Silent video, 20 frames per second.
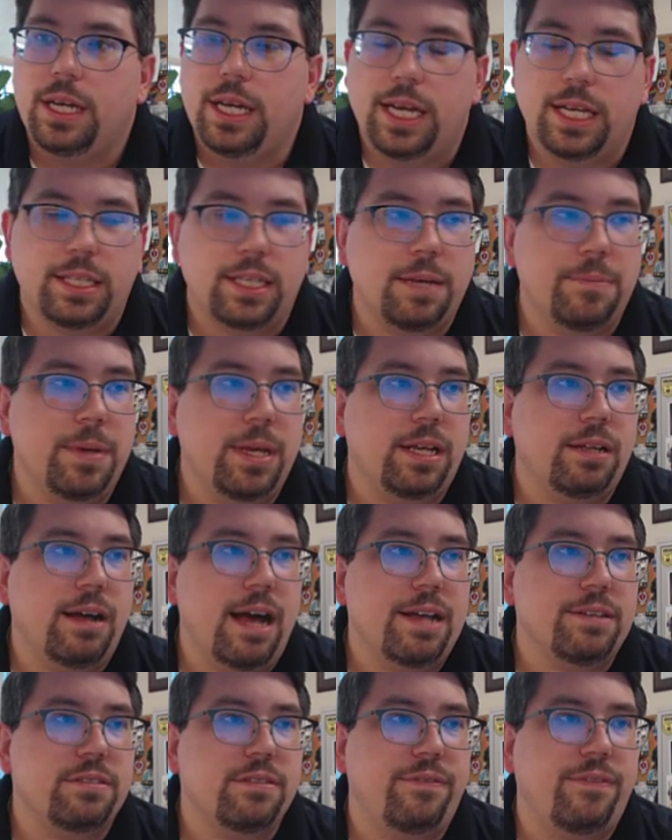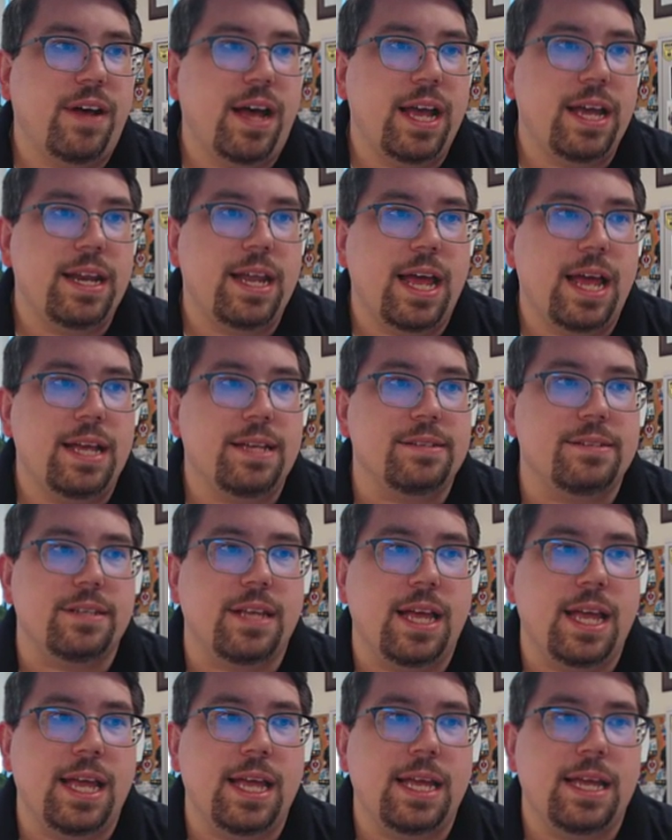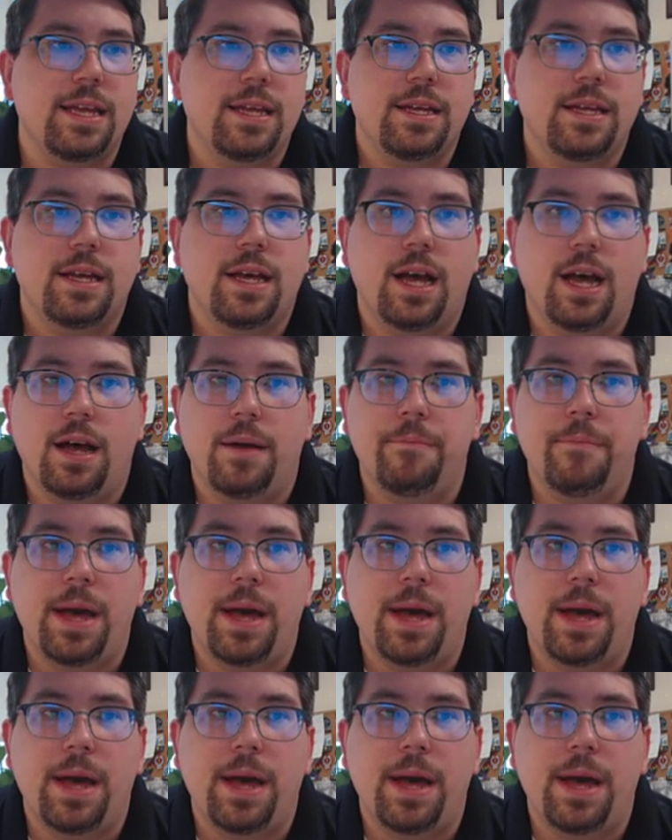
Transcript: It can be classified as a uh,